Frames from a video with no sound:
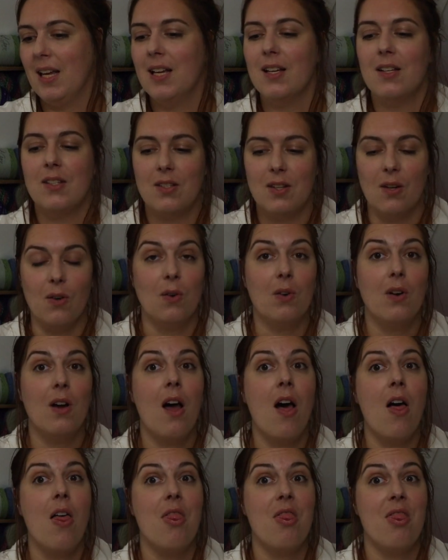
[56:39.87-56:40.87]
So
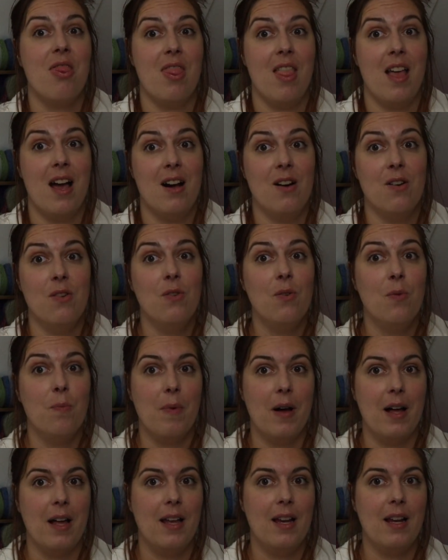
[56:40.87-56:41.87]
now
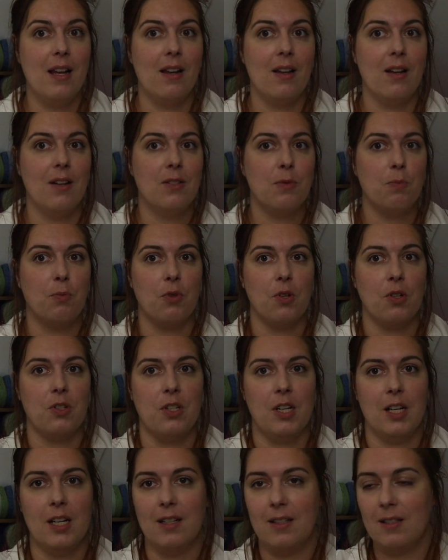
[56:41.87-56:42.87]
my last
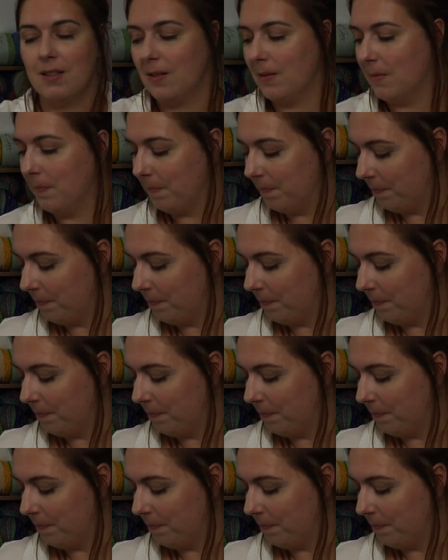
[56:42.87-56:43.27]
project.